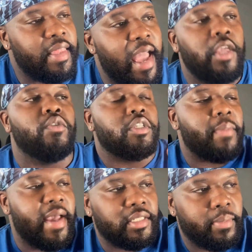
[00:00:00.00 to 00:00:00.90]
Now you just
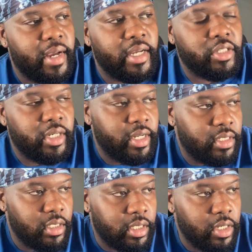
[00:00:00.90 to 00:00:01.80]
maximize your
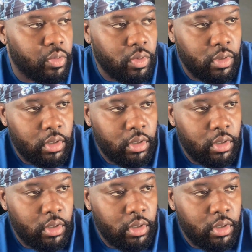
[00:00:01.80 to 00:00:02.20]
content schedule.